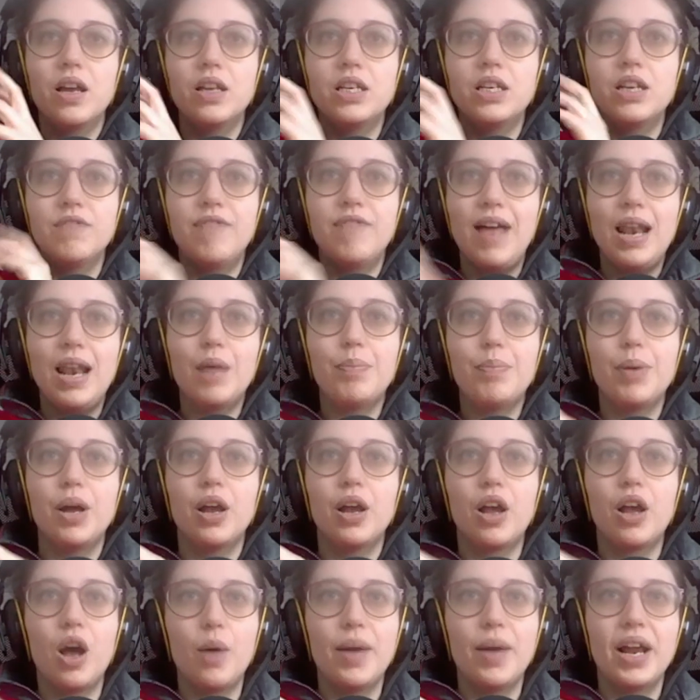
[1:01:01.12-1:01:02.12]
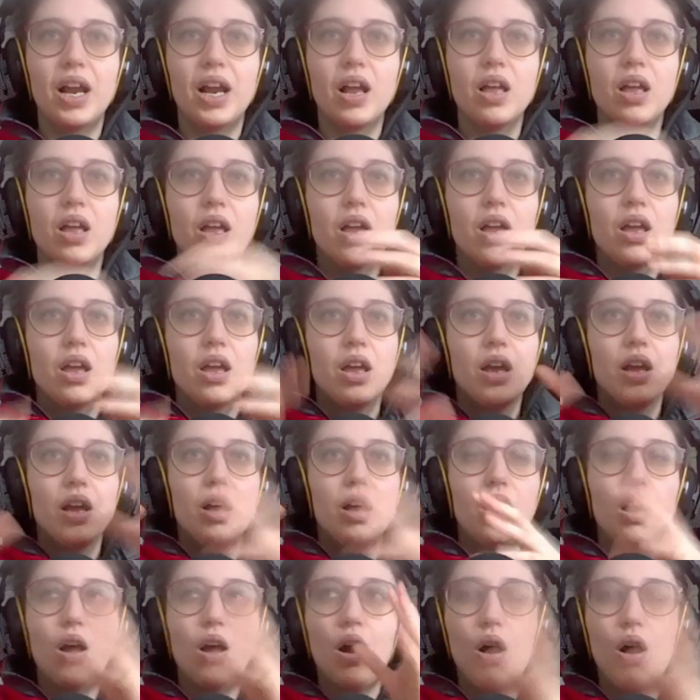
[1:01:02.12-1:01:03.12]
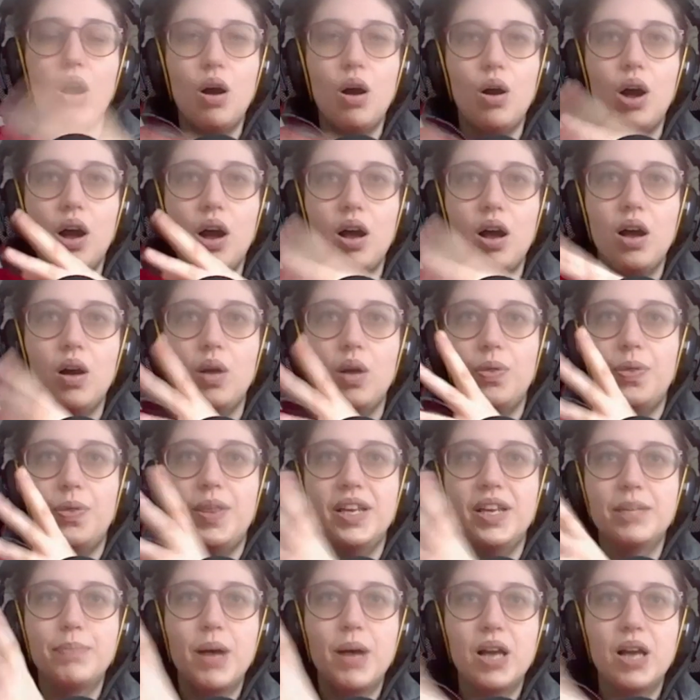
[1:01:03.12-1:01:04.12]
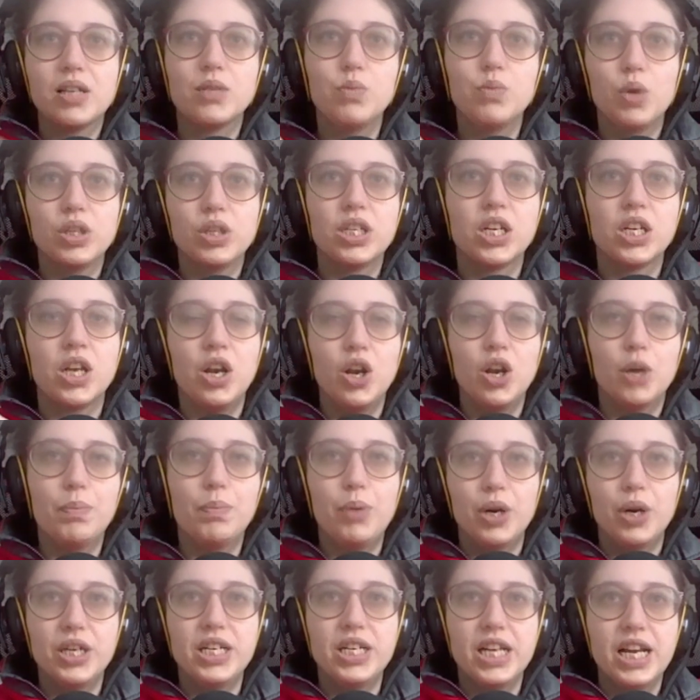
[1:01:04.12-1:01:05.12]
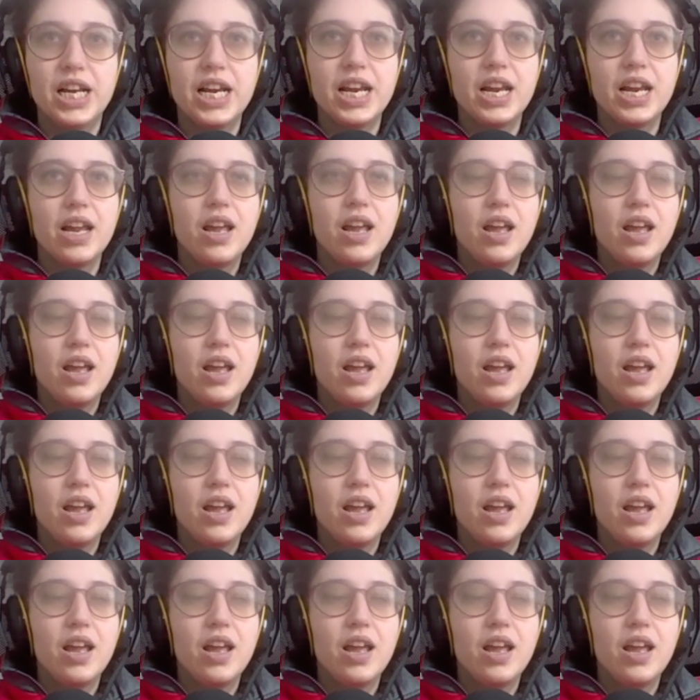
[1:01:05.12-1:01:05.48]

developer going, oh, this person wants it to look pretty,